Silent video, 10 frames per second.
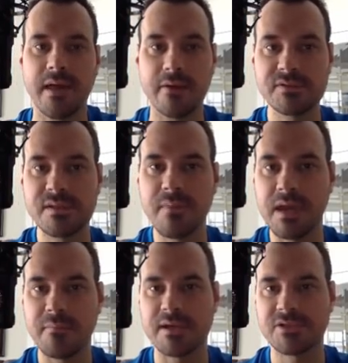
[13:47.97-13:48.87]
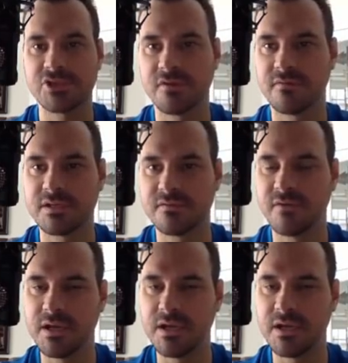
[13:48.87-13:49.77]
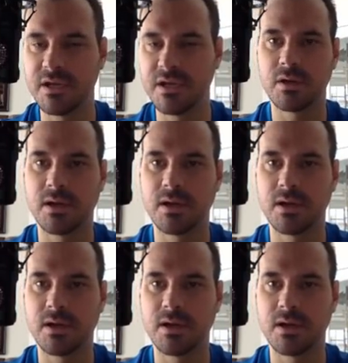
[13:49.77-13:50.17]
That was the main message of this video,